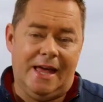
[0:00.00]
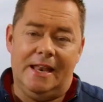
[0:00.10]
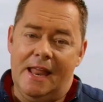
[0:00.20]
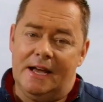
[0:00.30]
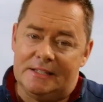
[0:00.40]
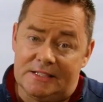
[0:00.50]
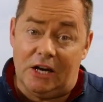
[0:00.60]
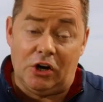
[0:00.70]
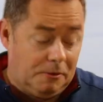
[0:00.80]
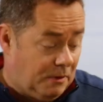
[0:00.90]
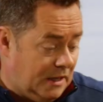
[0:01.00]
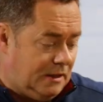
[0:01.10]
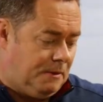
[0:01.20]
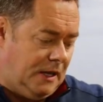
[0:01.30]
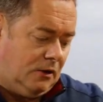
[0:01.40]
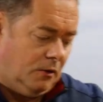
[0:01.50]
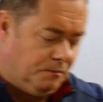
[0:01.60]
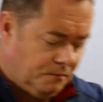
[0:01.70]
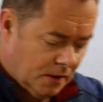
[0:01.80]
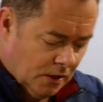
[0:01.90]
And next, I'm gonna put in the potato.
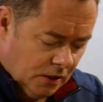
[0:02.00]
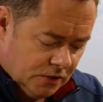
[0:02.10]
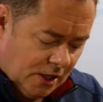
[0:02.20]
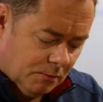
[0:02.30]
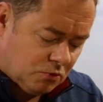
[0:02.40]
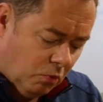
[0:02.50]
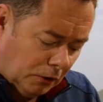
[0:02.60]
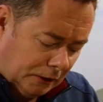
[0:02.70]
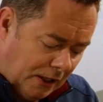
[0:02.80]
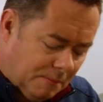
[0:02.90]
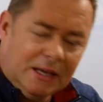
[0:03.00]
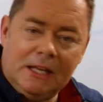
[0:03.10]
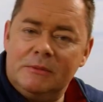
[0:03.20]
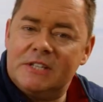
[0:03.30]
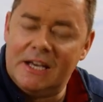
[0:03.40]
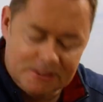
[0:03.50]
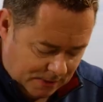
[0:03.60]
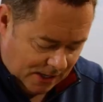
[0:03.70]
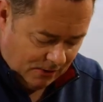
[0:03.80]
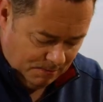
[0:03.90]
So that was one kind of medium-sized potato.